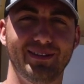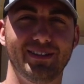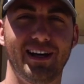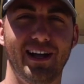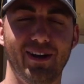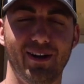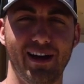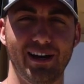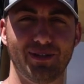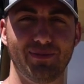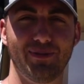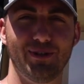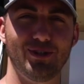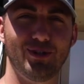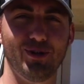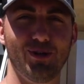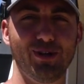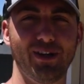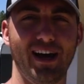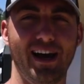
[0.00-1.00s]
Tyler asked me to
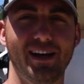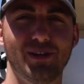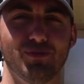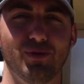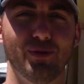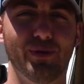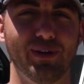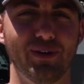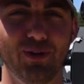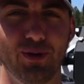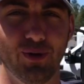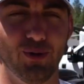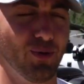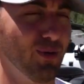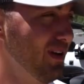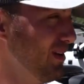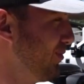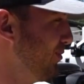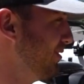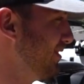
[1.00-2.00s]
show you guys what we can do